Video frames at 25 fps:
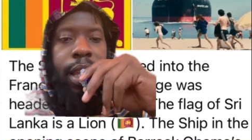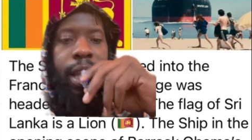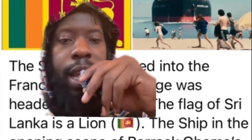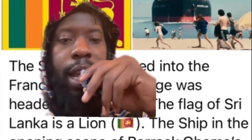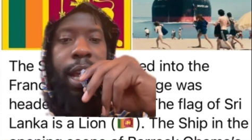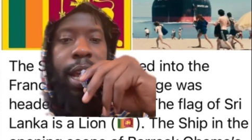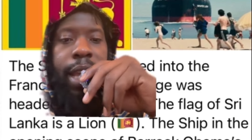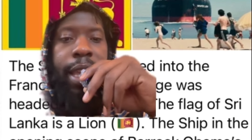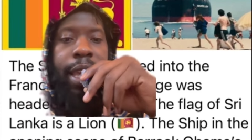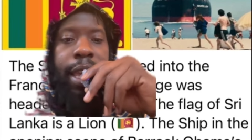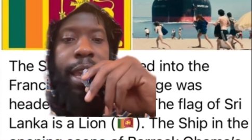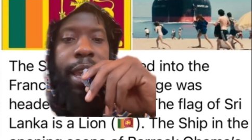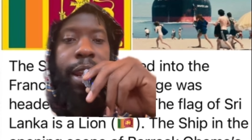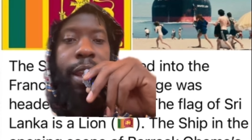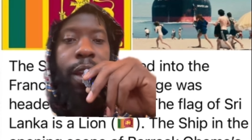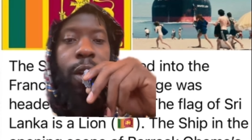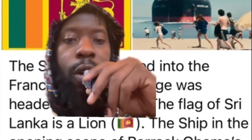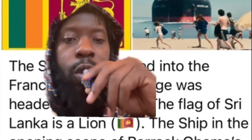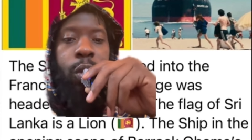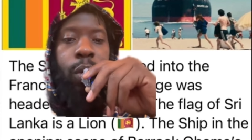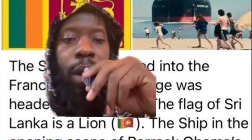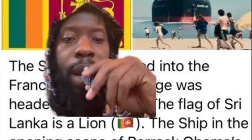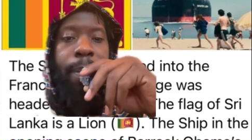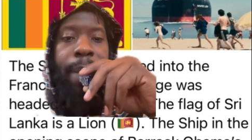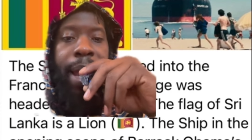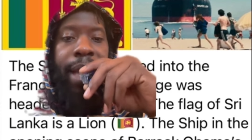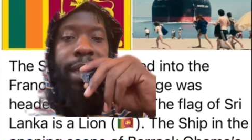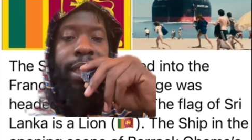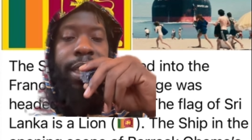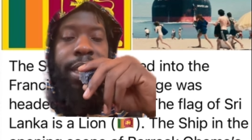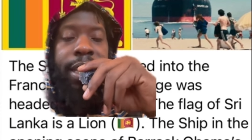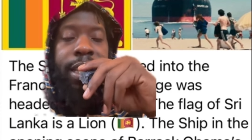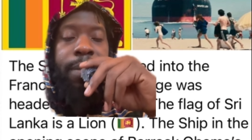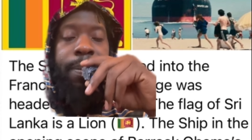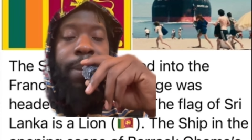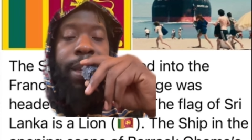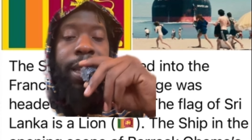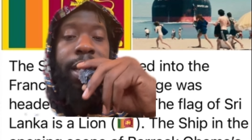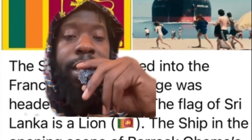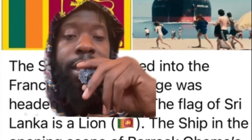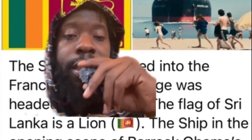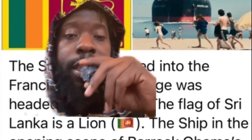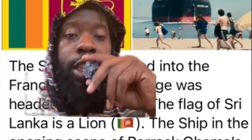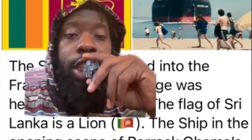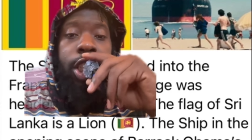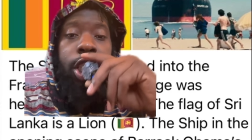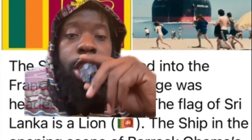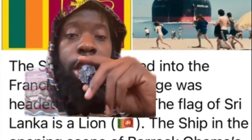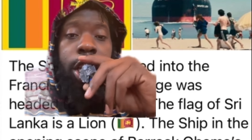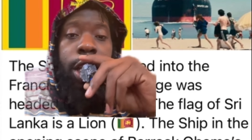again, it goes right back to this because
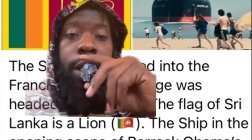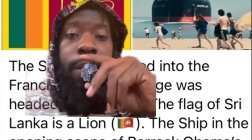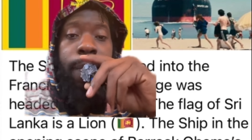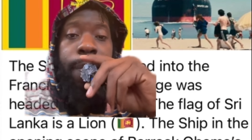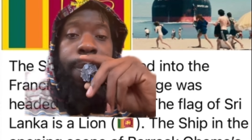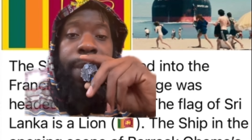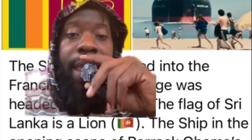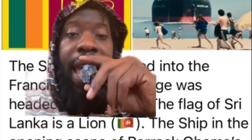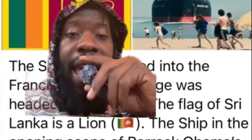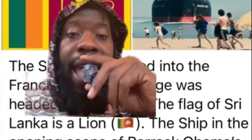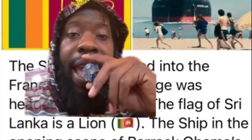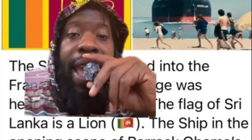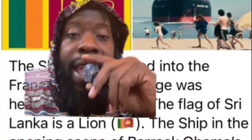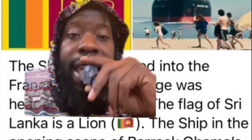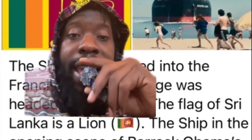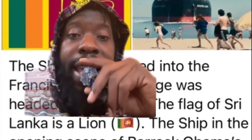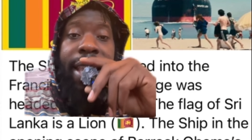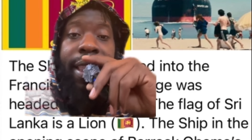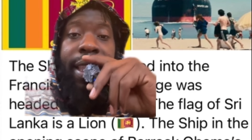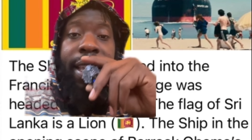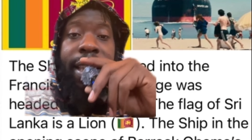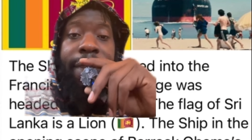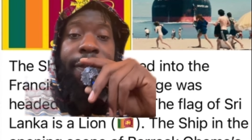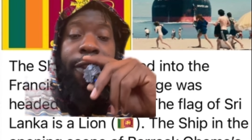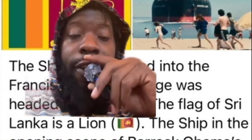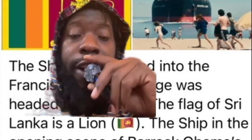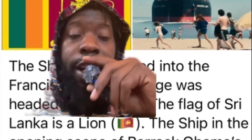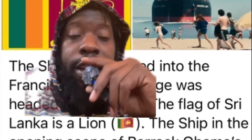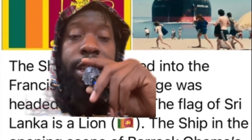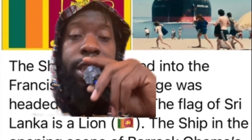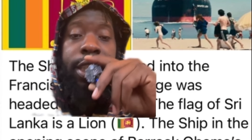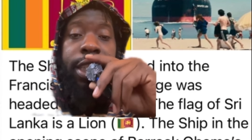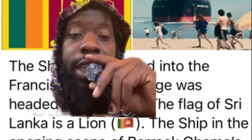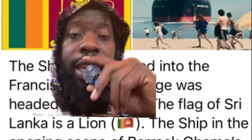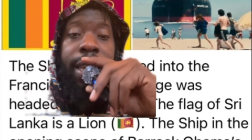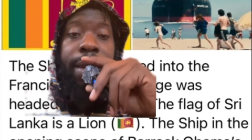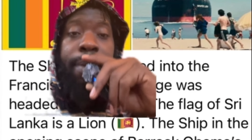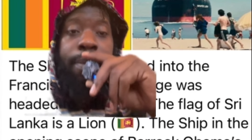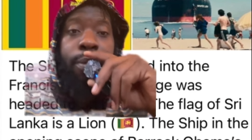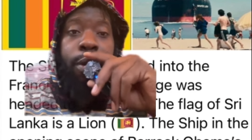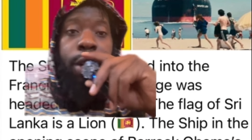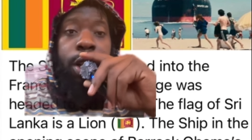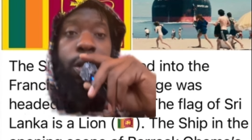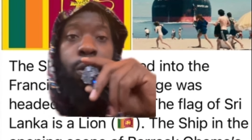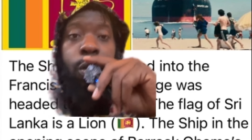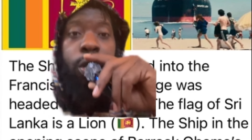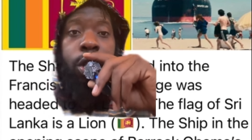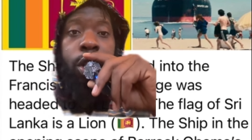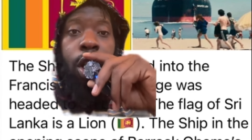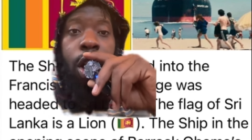the ship that hit the Francis Key Bridge
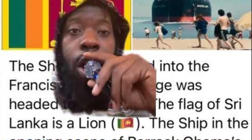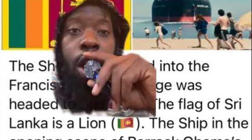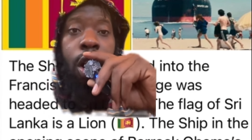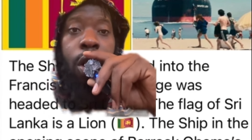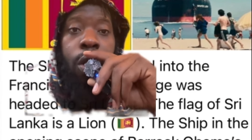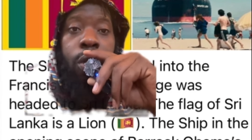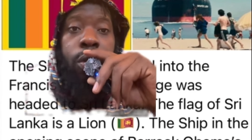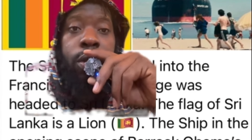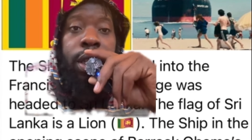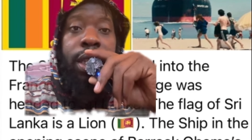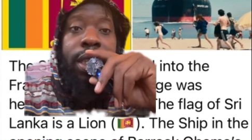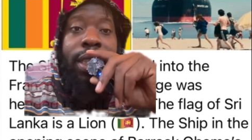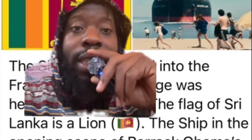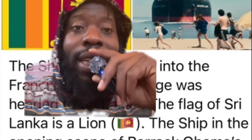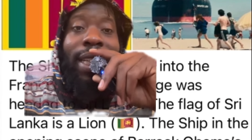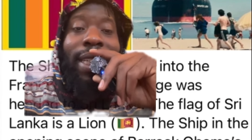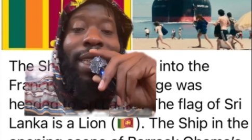was called the